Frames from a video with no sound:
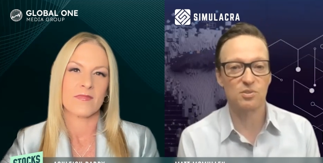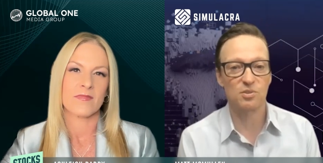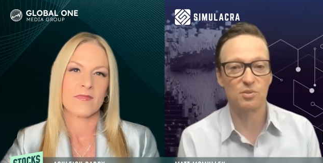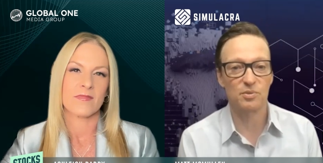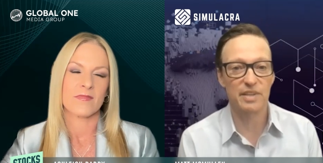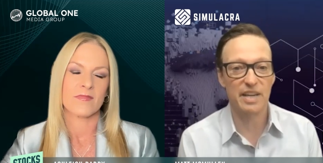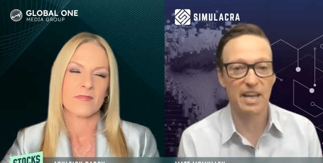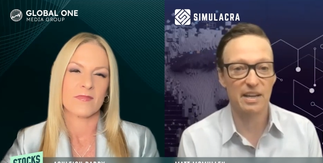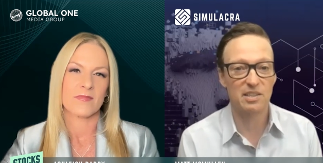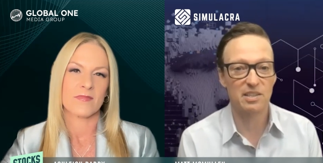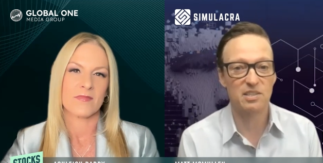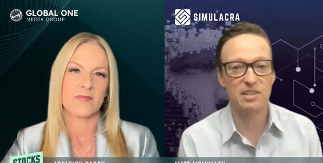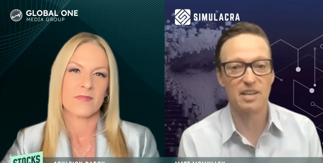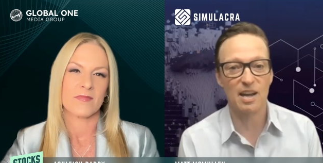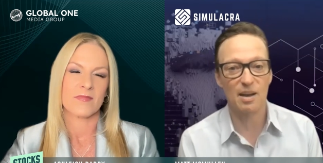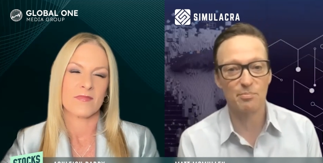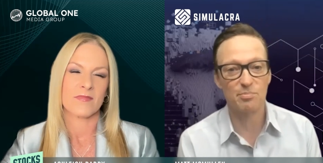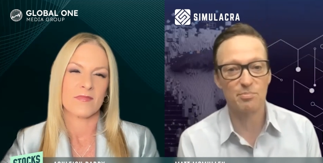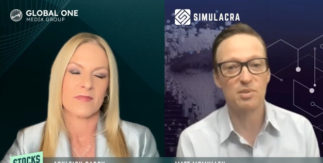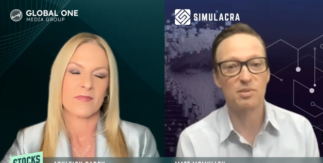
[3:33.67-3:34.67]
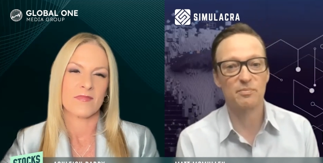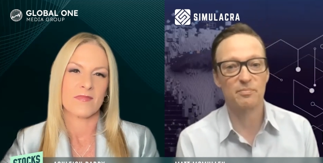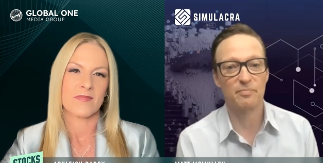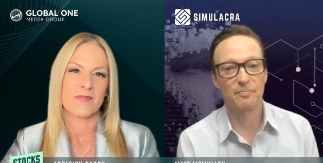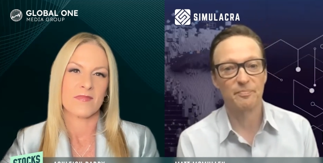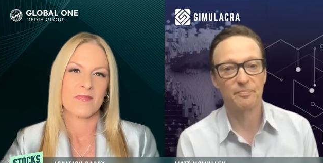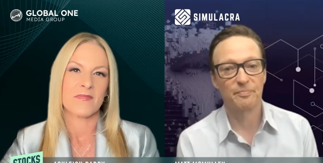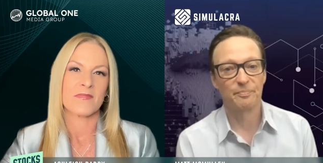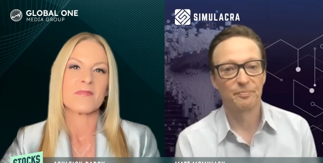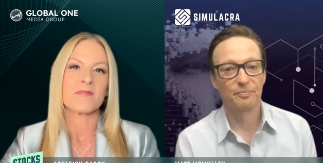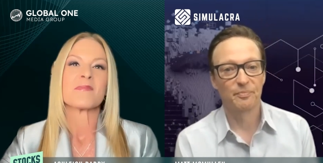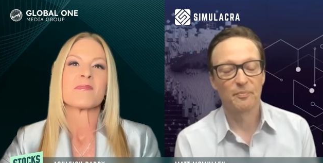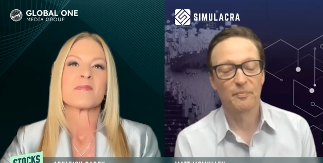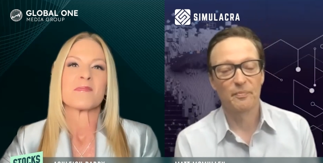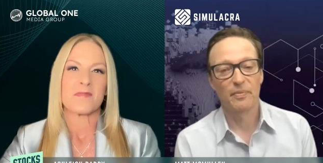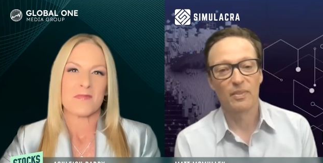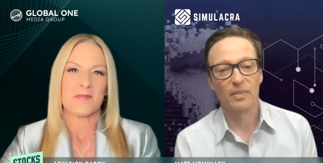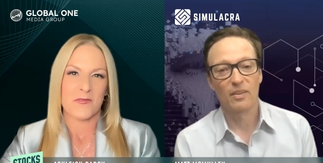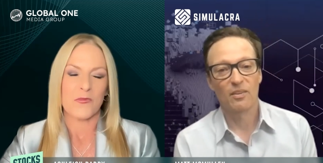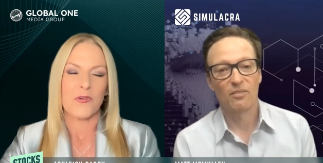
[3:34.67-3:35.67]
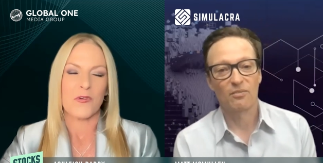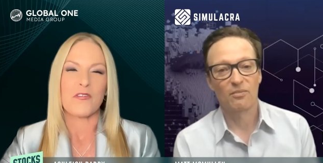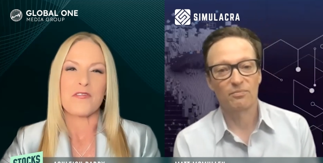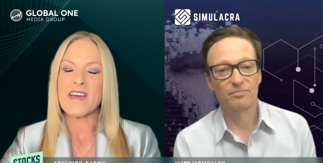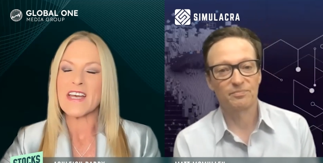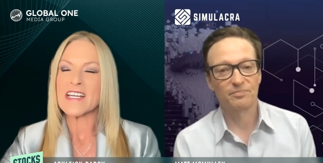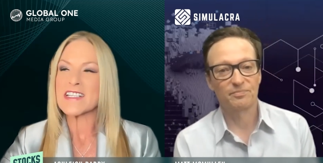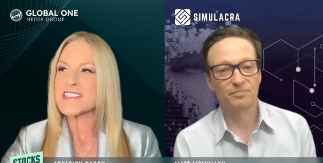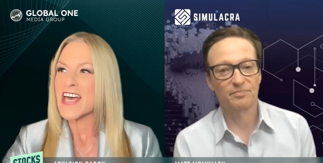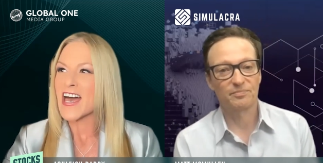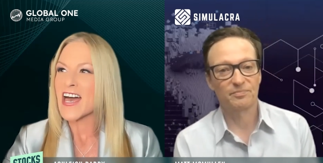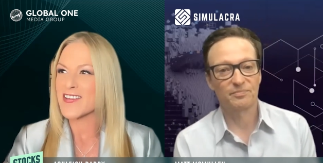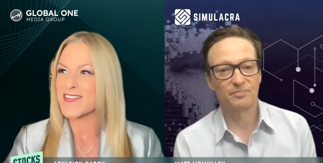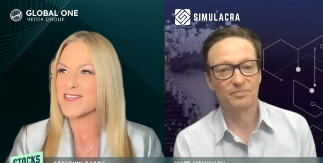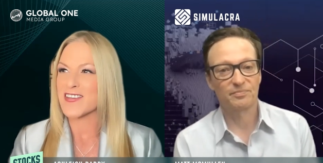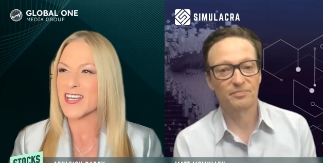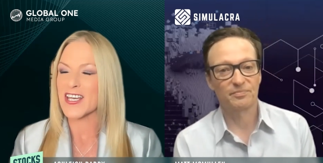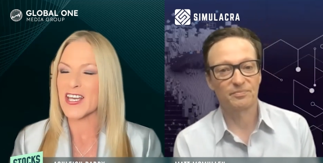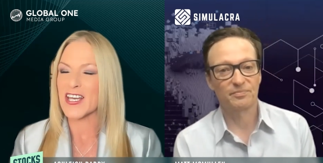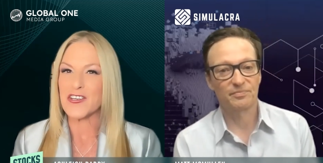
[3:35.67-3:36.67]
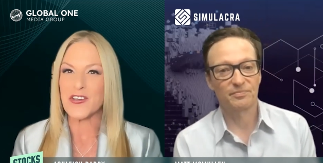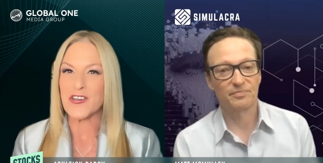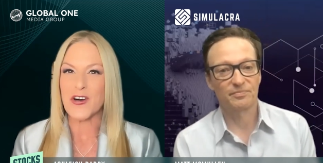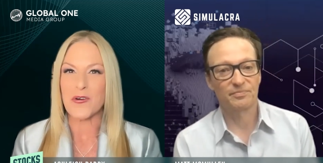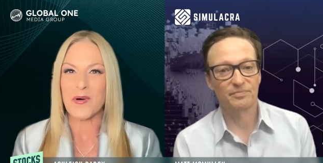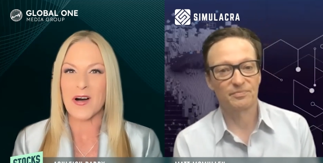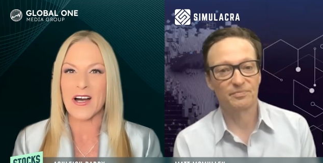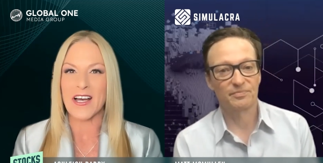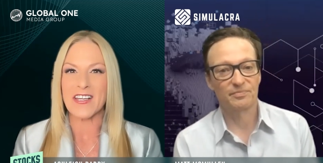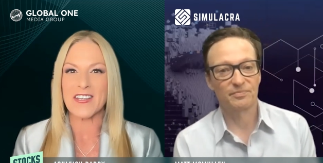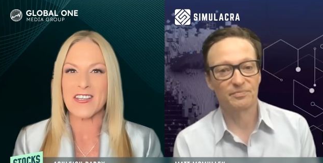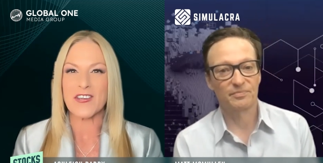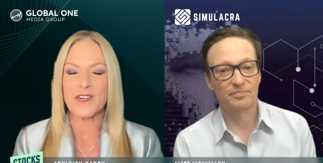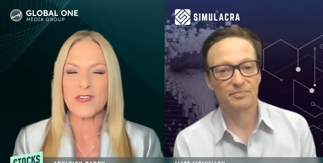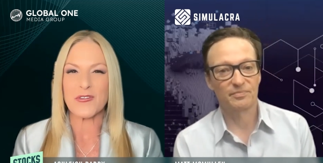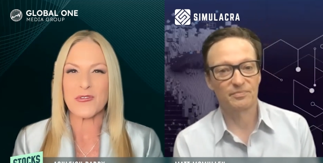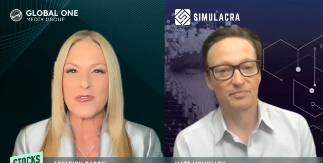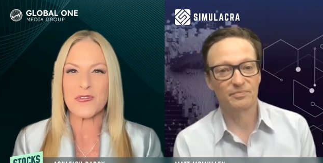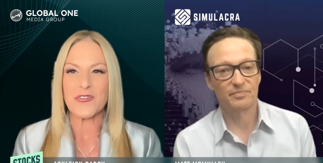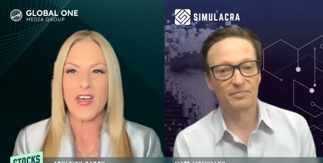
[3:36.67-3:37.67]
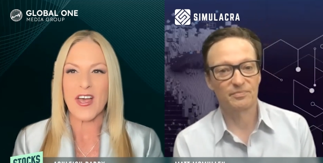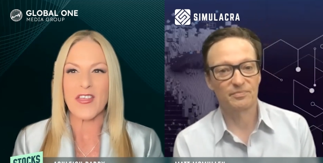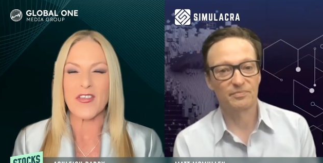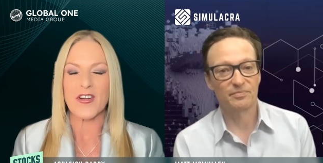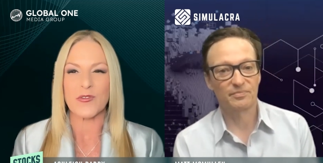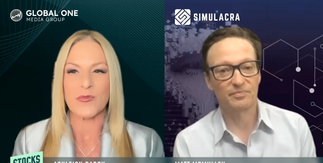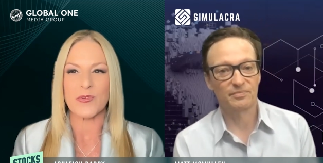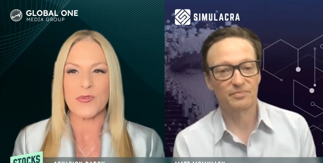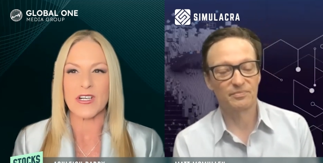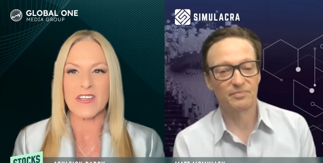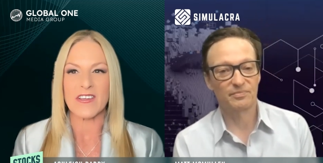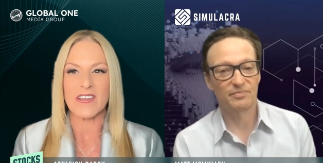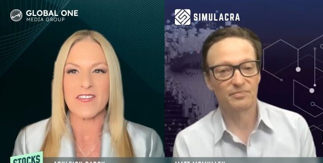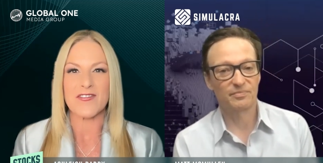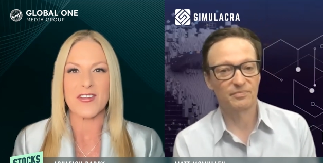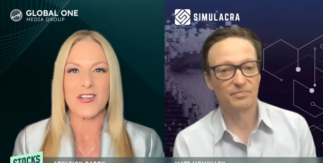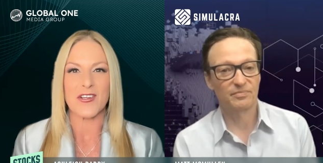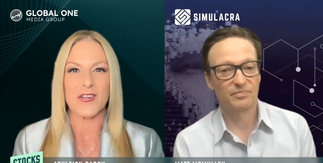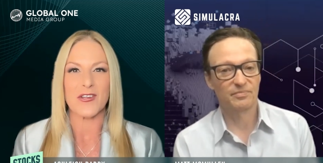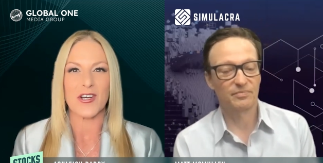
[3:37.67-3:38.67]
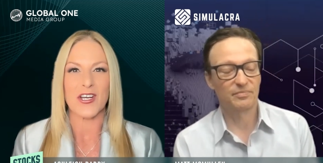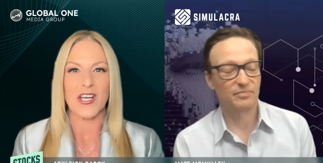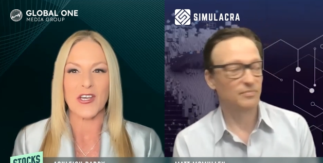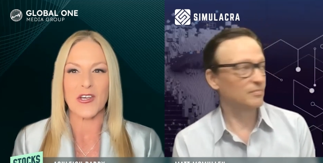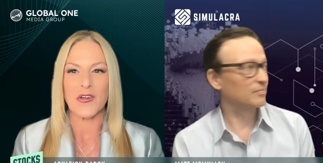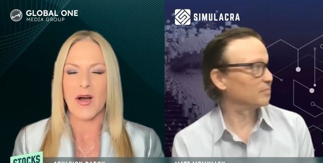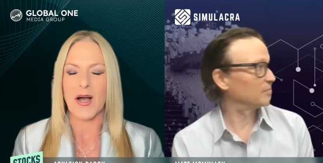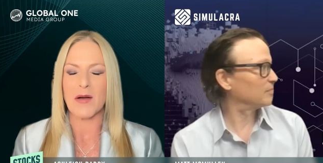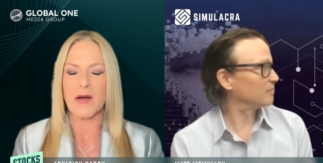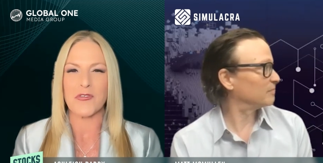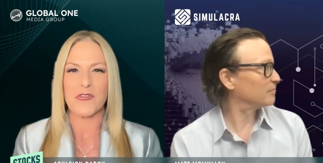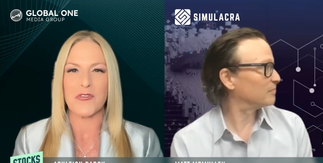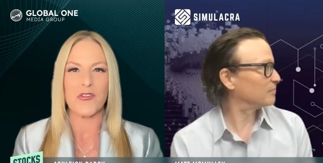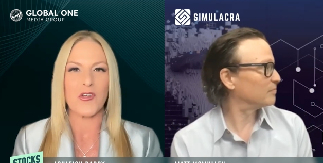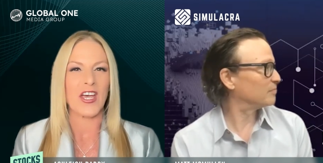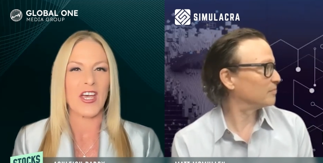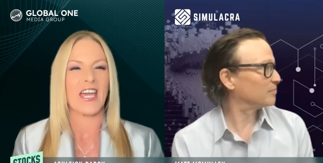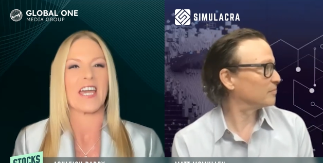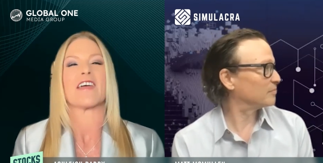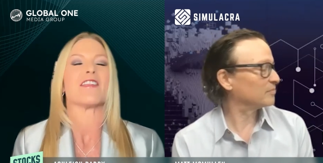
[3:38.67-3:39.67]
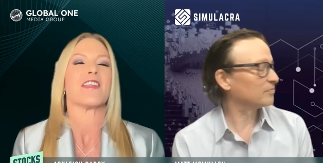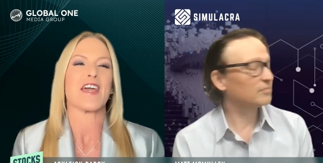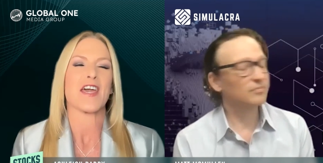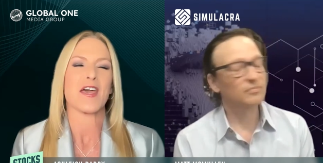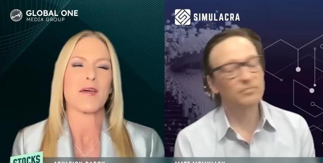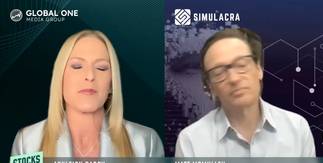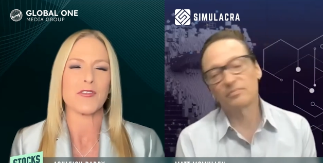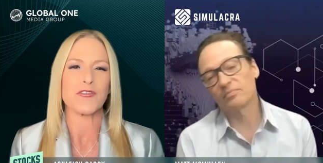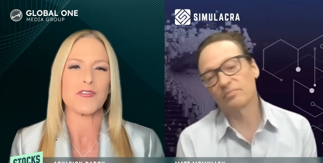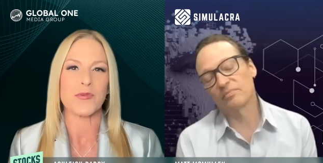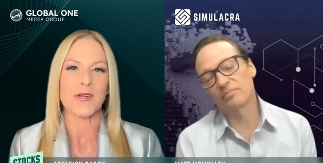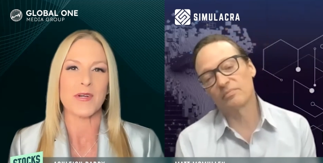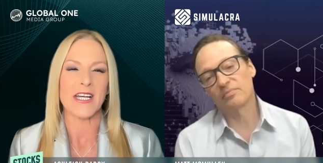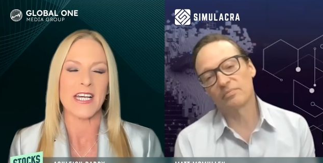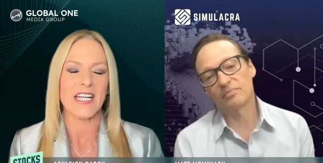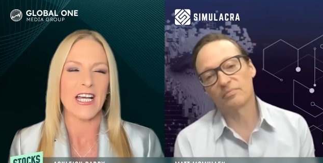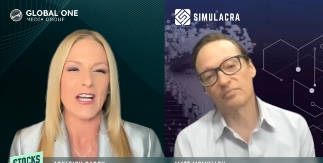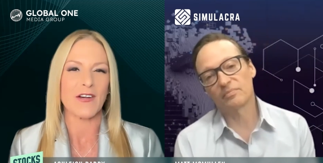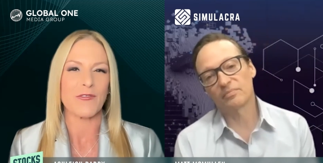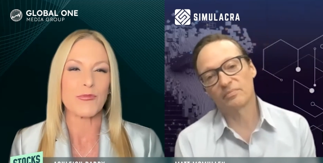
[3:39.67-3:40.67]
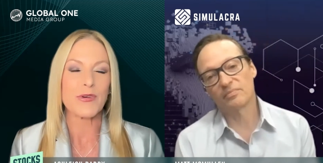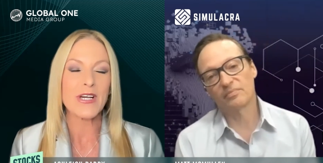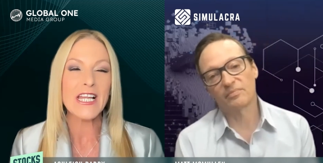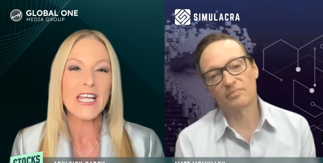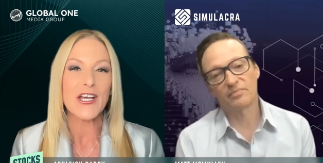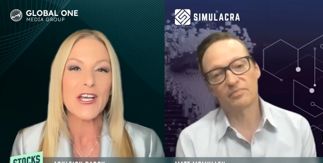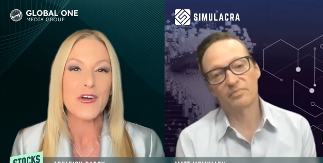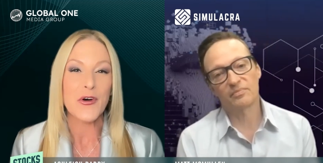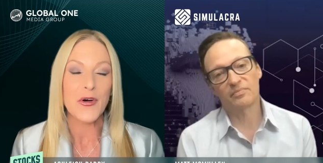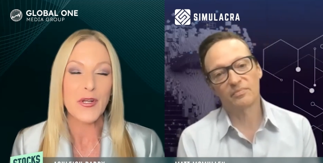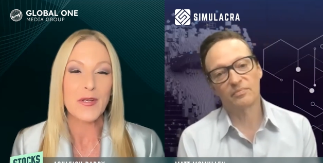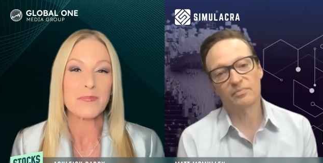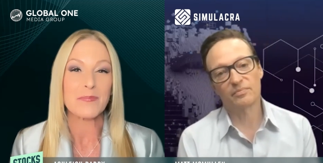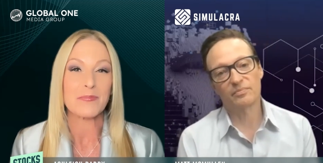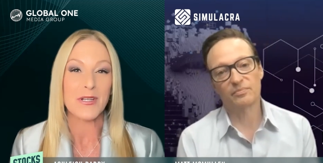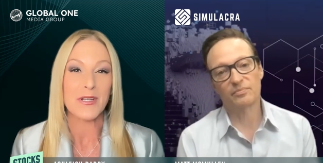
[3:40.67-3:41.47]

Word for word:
Speaker 1: to next steps.
Speaker 2: Well, fantastic. And you know what? You, you say they're realistic looking. You know, I was looking at the imagery and I really couldn't